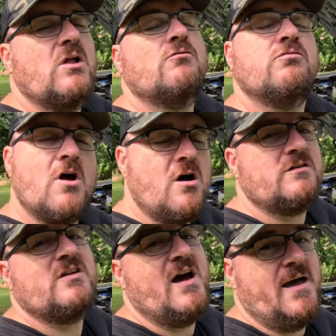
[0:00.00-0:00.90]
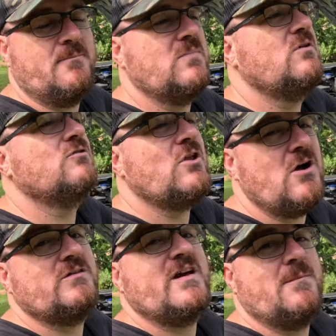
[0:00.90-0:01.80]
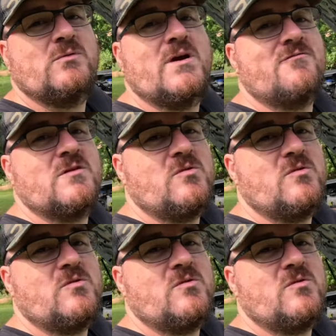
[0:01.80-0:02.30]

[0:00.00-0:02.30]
Long time to wait for a